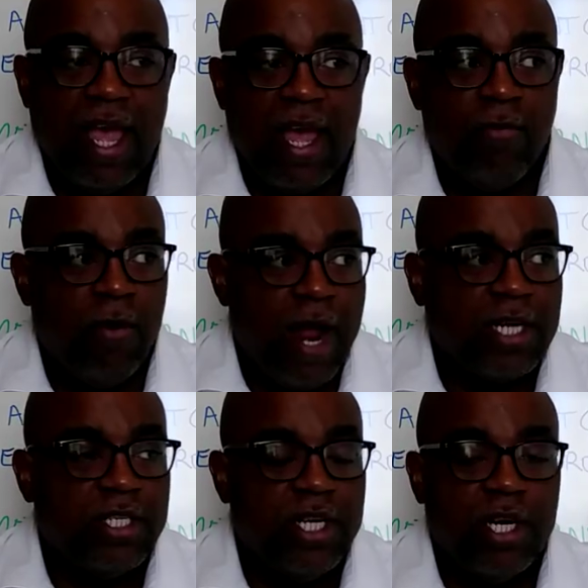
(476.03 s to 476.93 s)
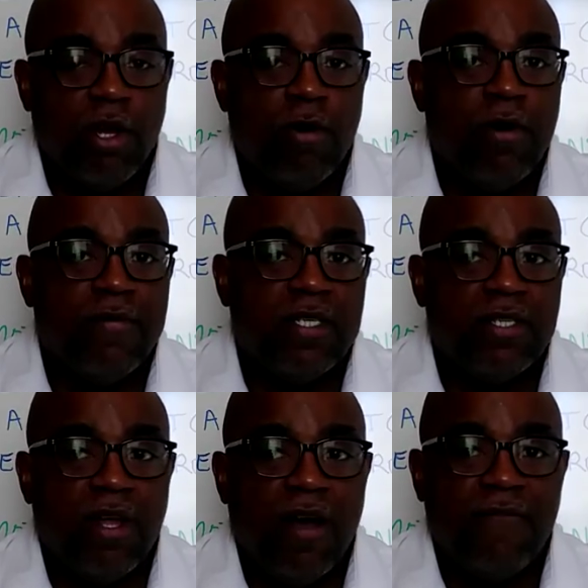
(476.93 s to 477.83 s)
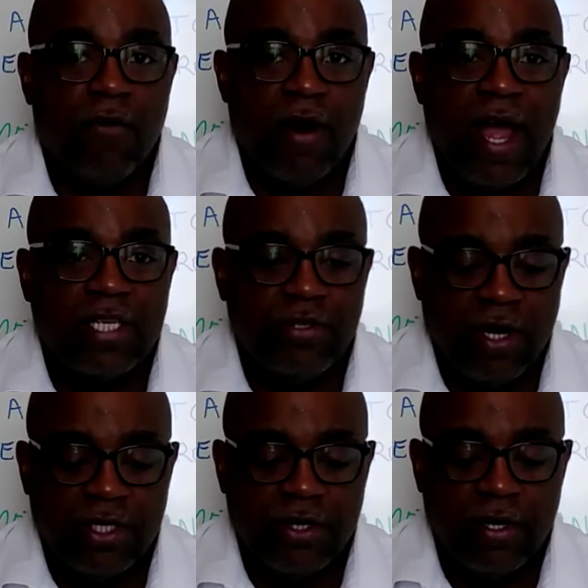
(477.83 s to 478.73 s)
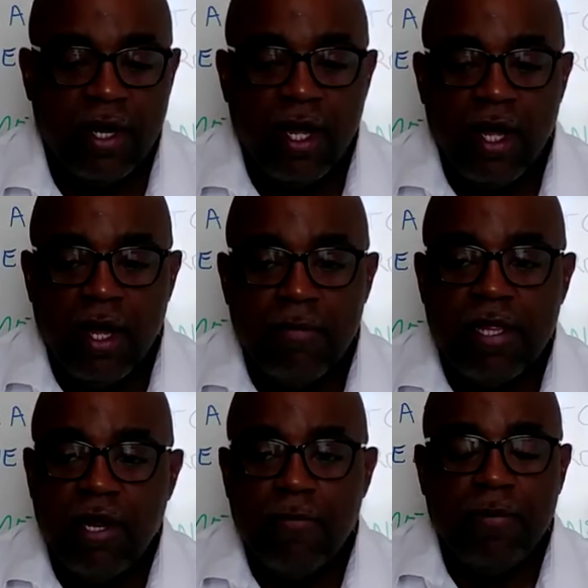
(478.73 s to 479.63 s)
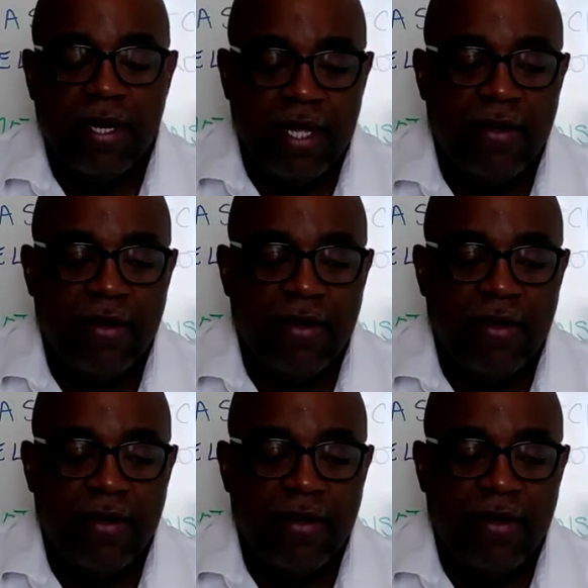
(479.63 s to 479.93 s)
And we're actually going to go over a four act structure. But there are plenty